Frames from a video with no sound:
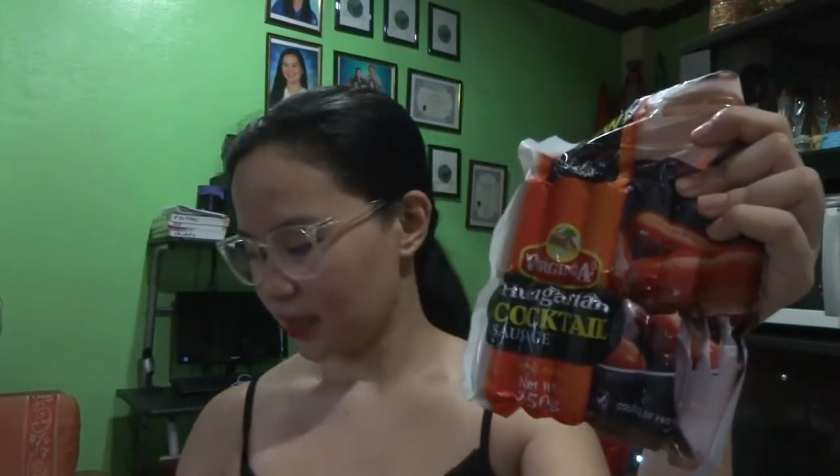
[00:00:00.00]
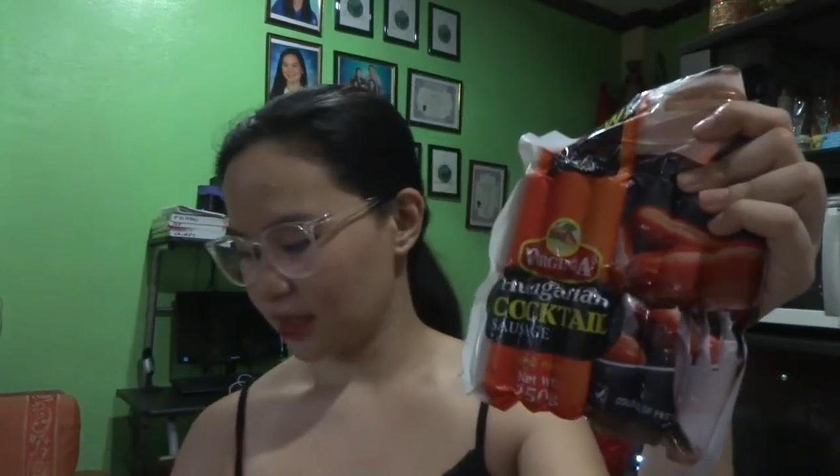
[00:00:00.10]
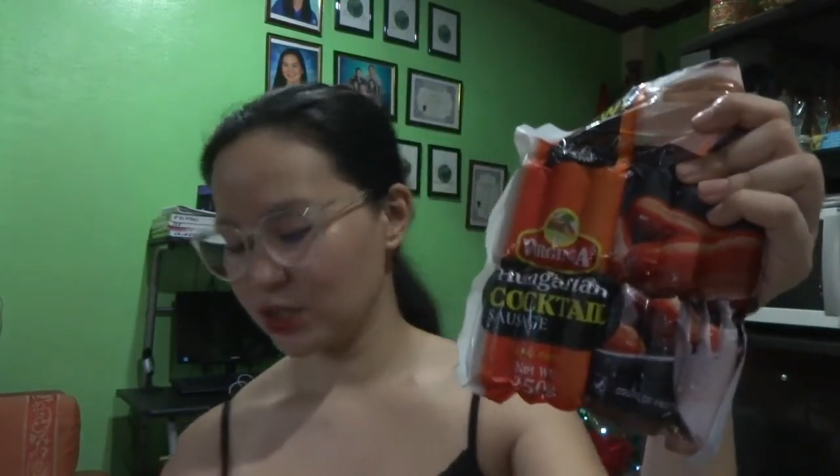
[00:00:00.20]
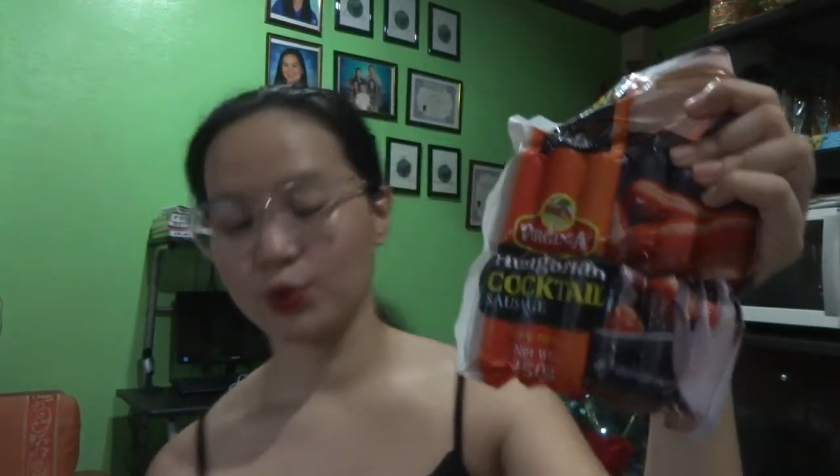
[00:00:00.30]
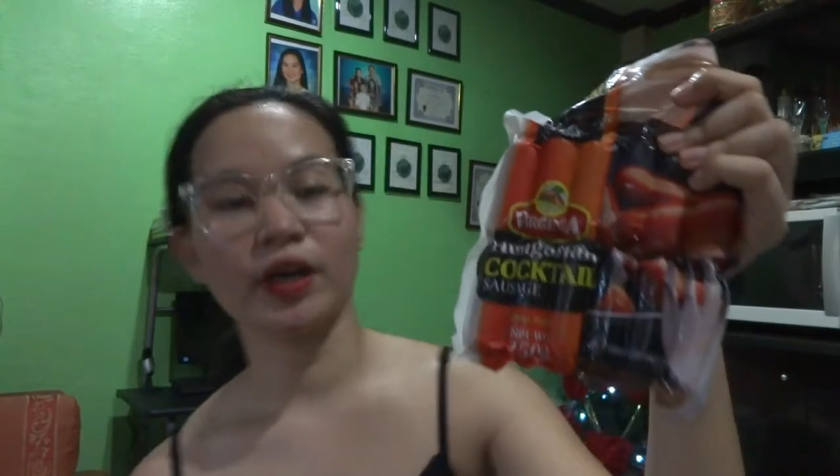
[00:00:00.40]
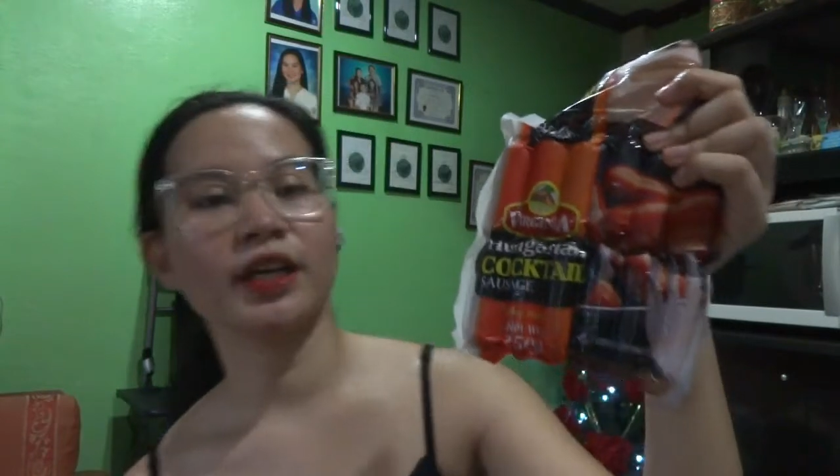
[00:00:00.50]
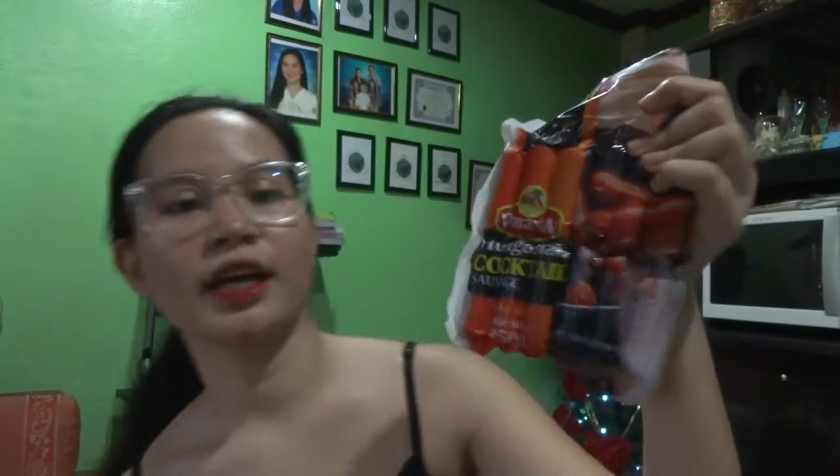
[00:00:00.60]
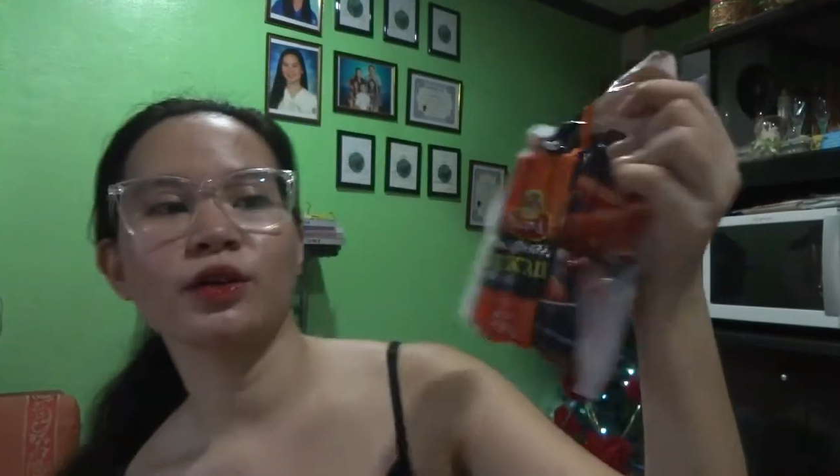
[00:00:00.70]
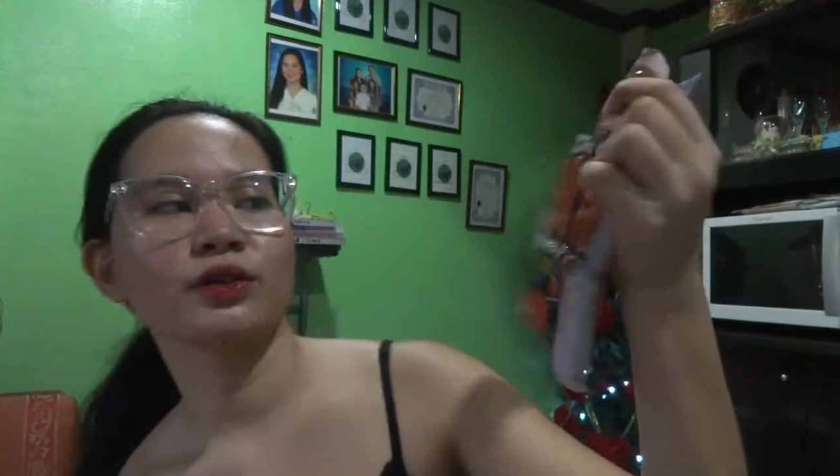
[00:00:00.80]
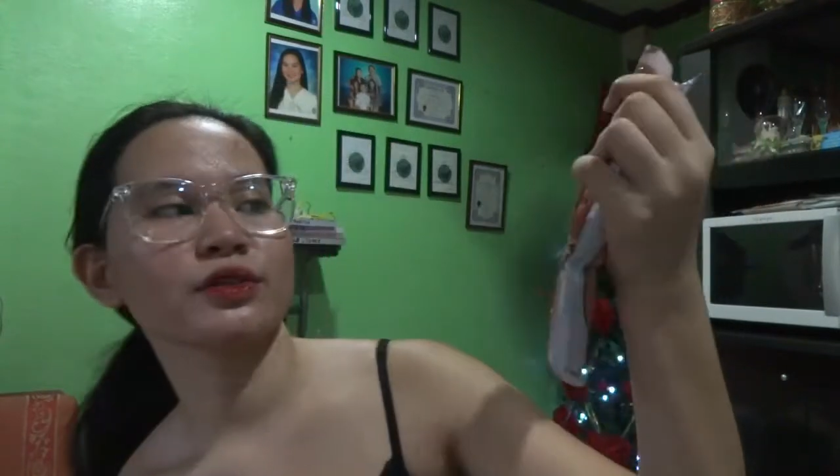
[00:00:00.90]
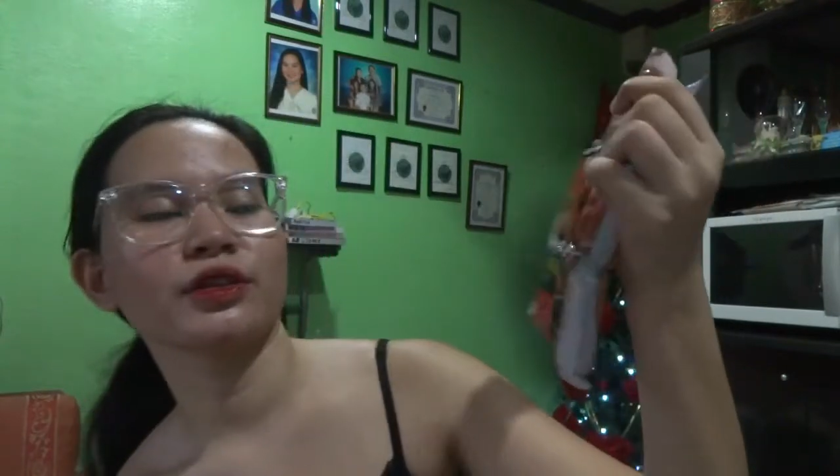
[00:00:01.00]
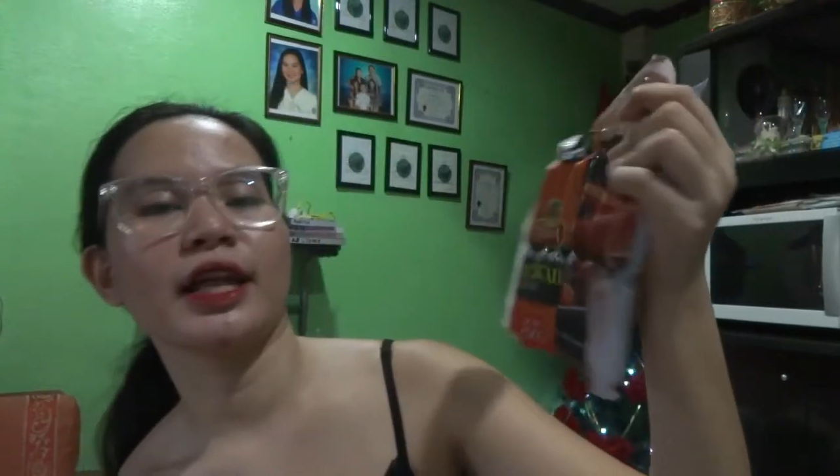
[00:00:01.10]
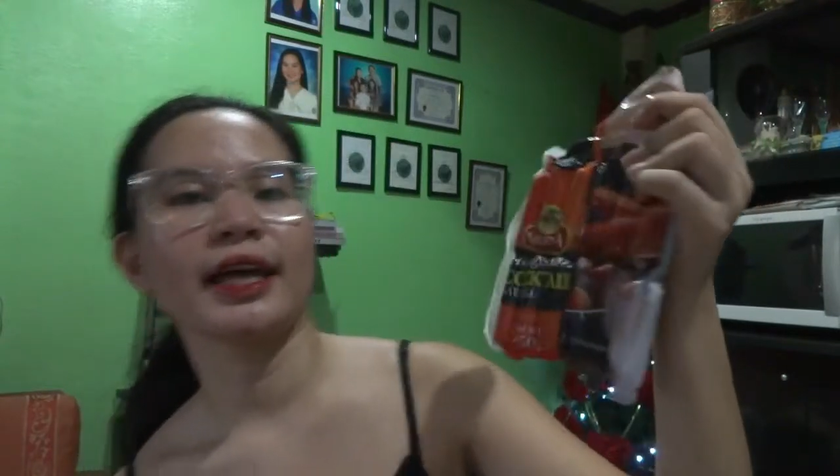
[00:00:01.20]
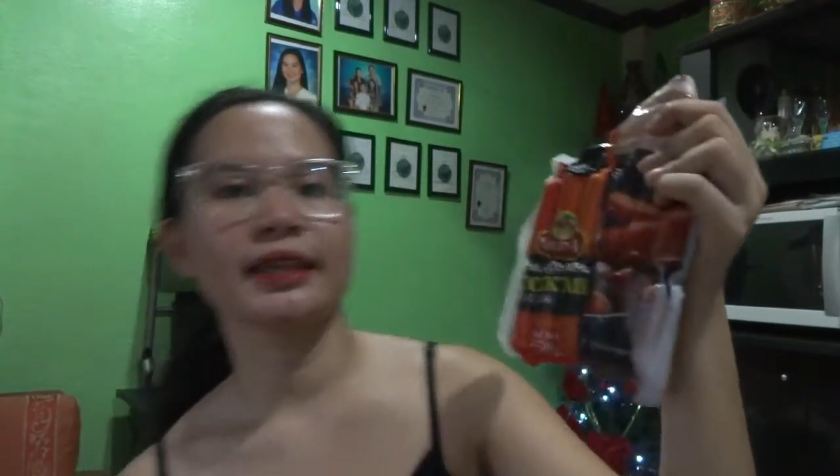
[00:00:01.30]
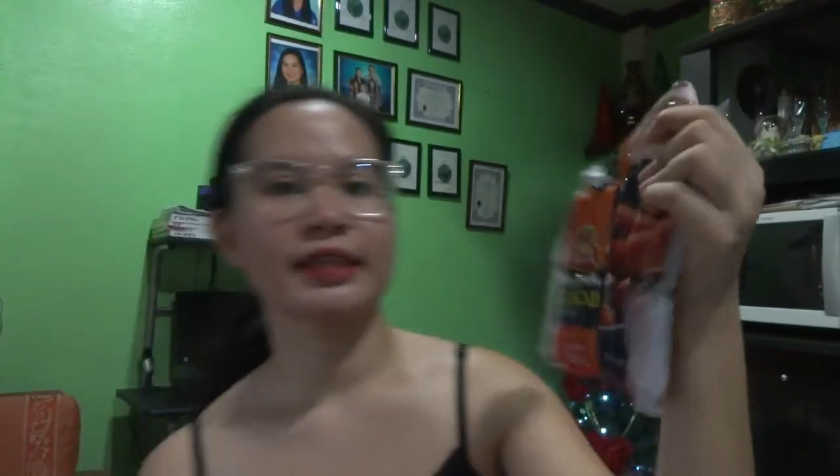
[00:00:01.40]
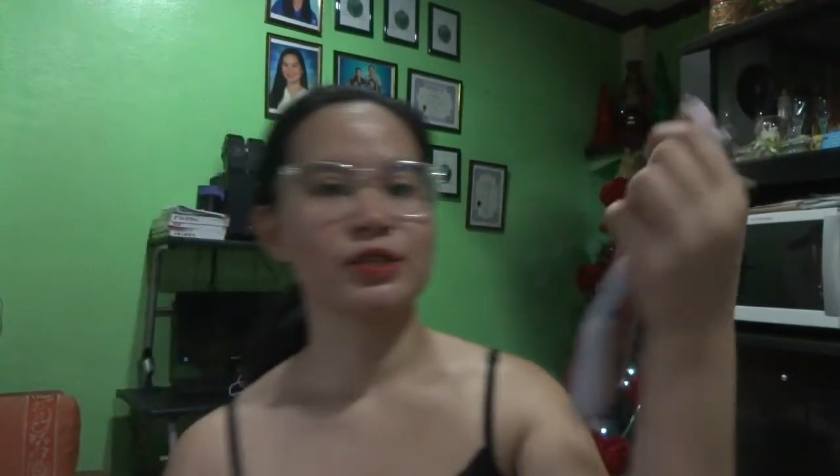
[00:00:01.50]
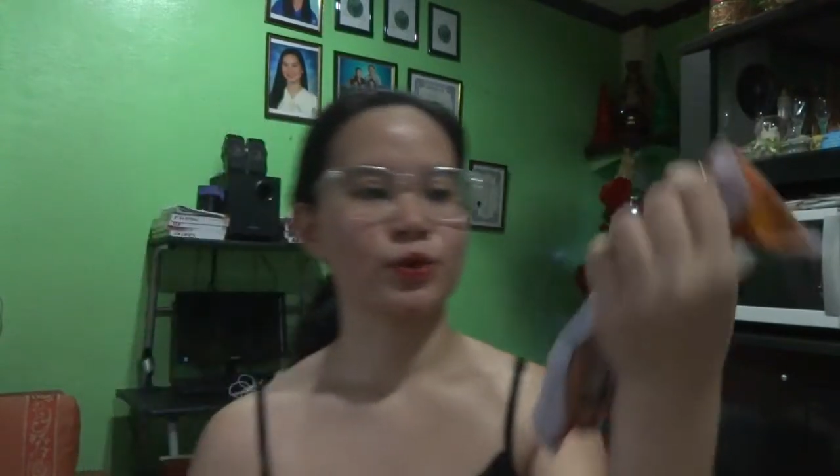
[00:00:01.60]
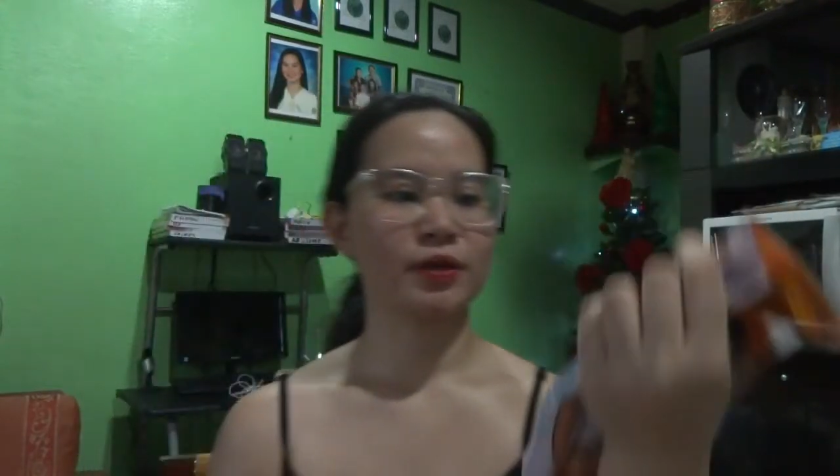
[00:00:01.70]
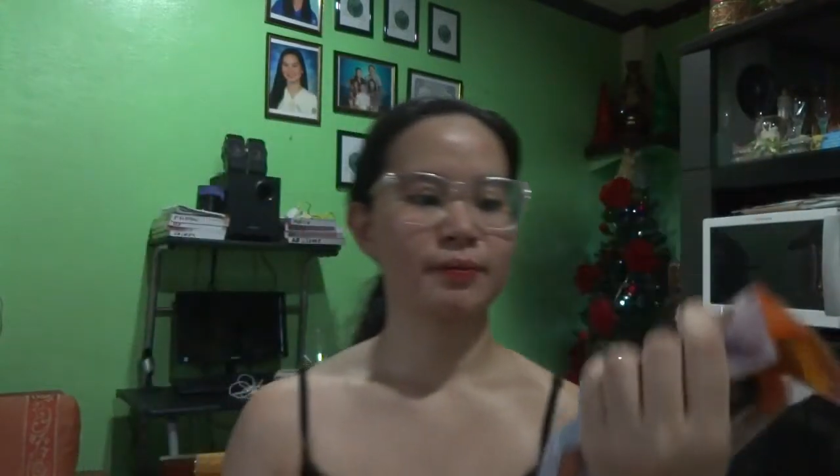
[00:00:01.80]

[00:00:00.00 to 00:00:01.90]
This one, I also like this one